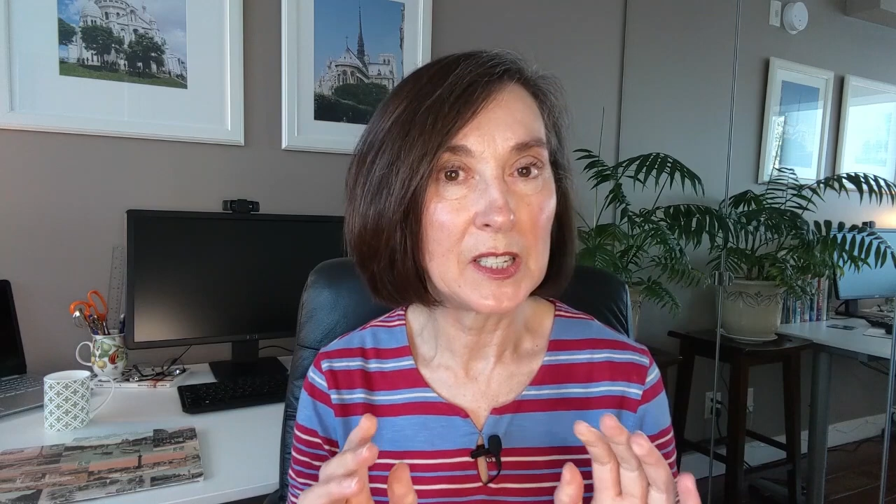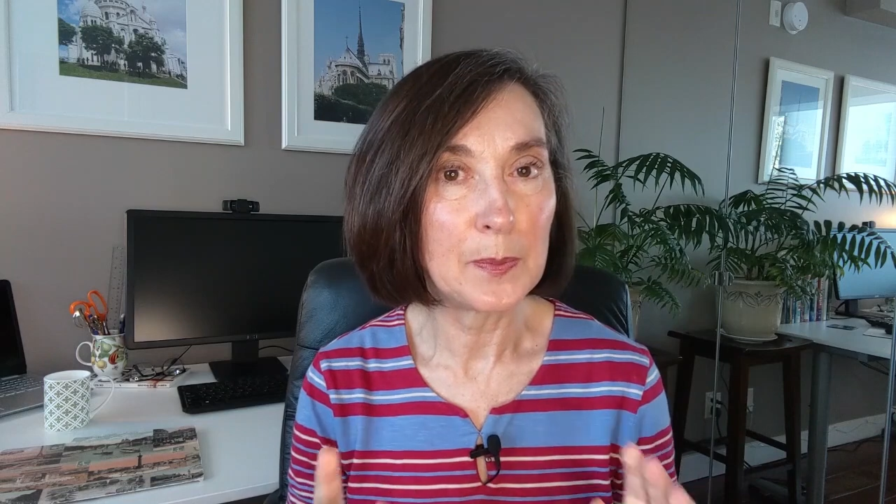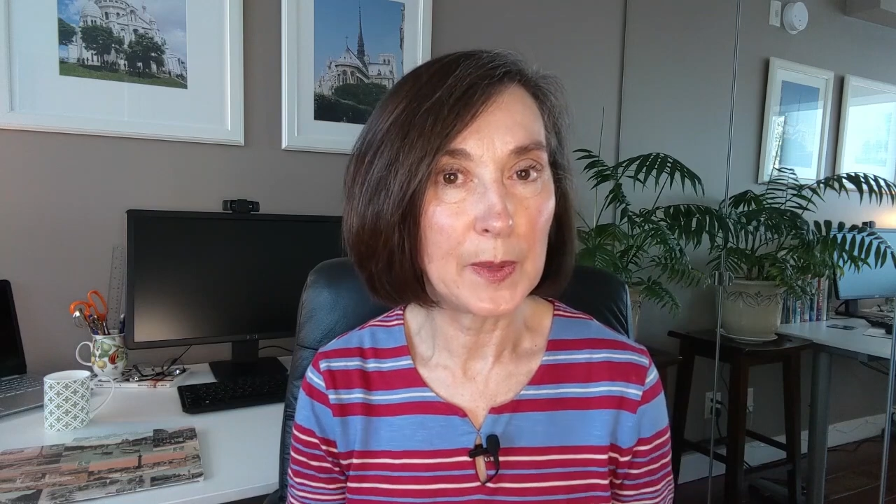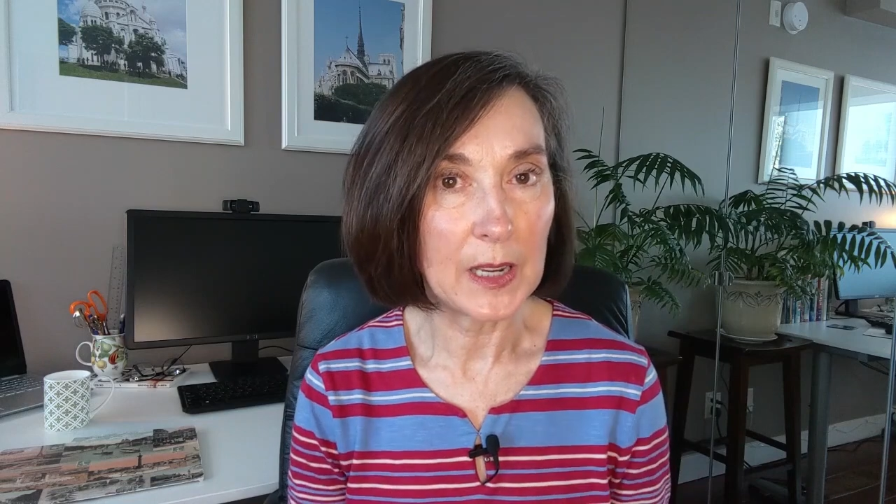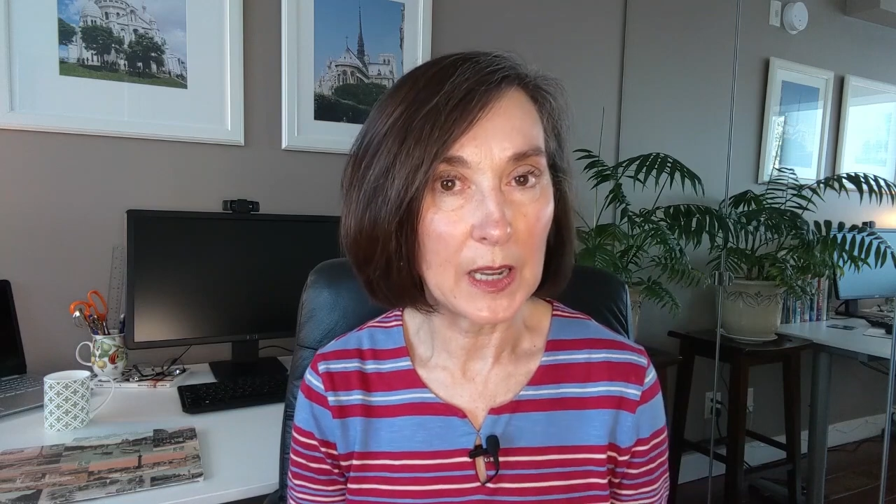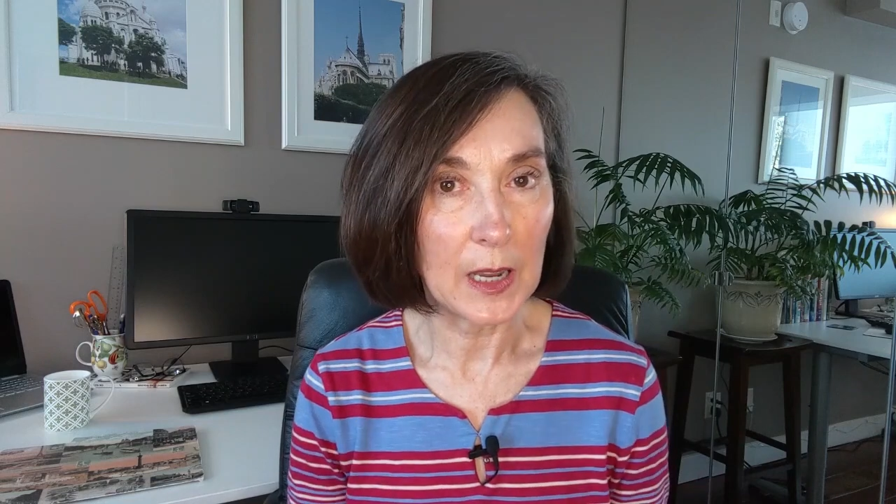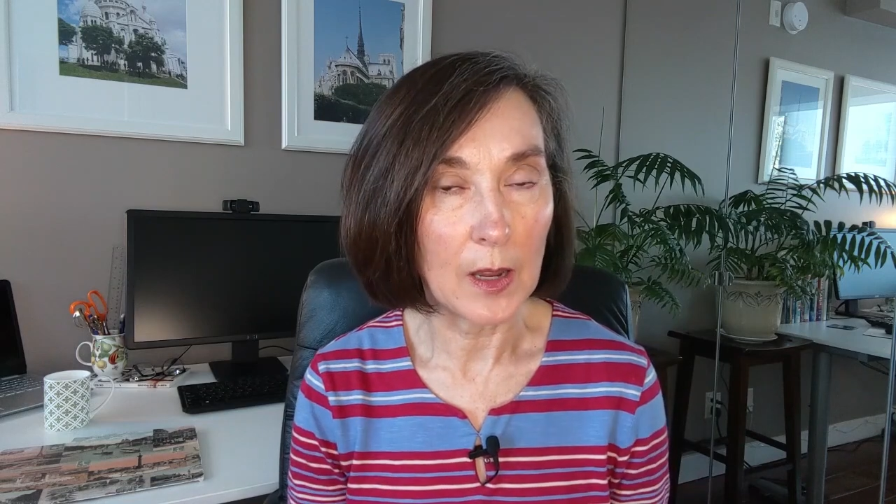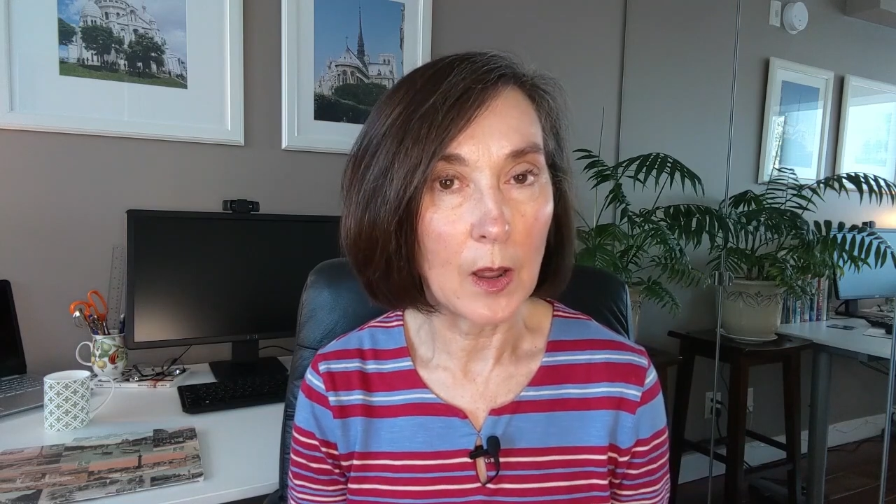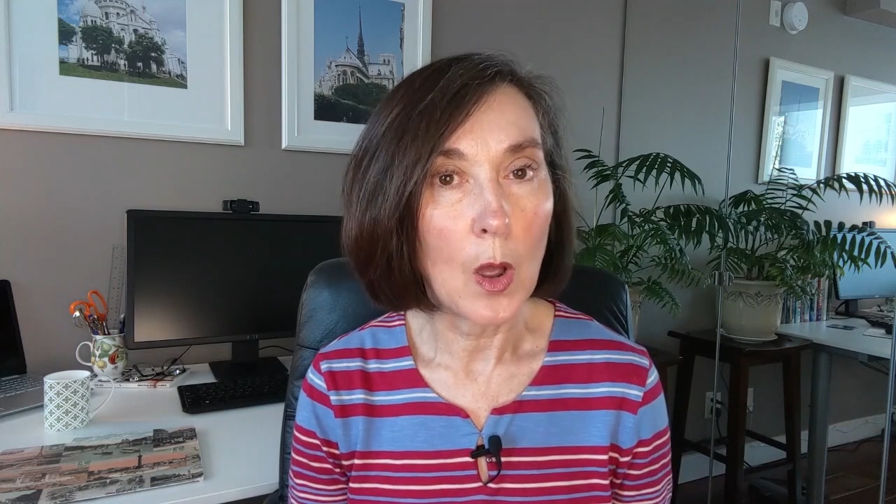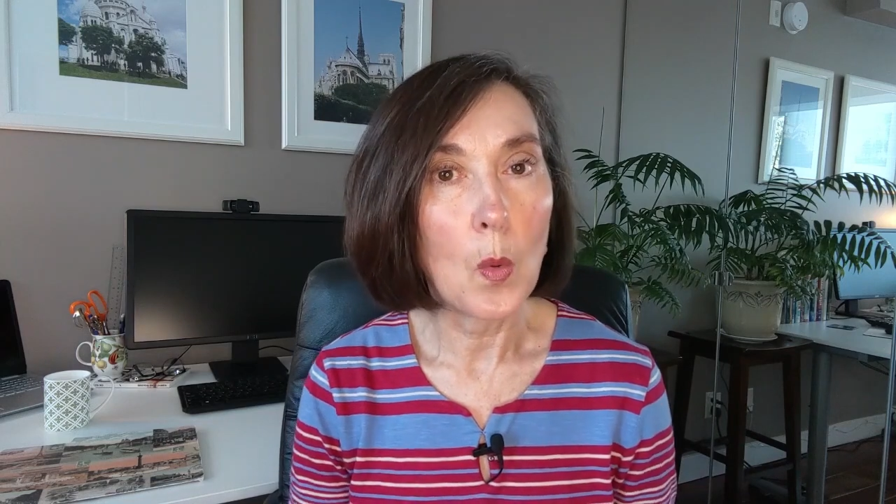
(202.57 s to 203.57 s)

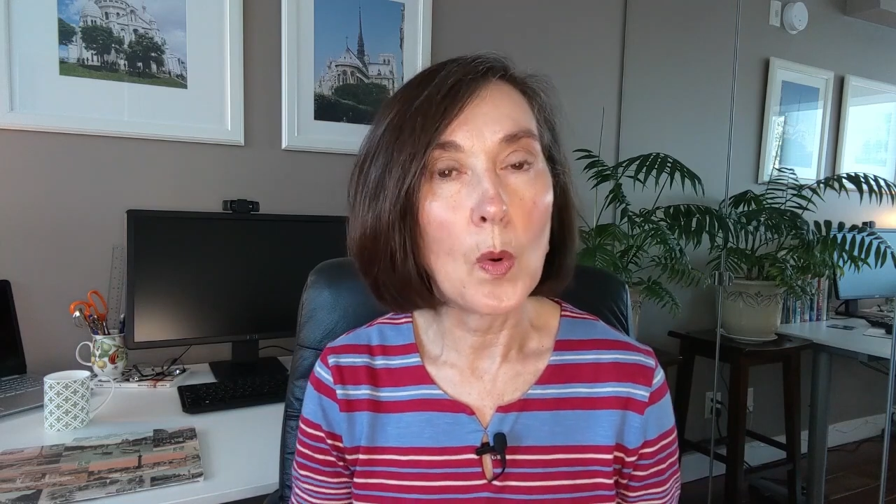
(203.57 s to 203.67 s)
speaking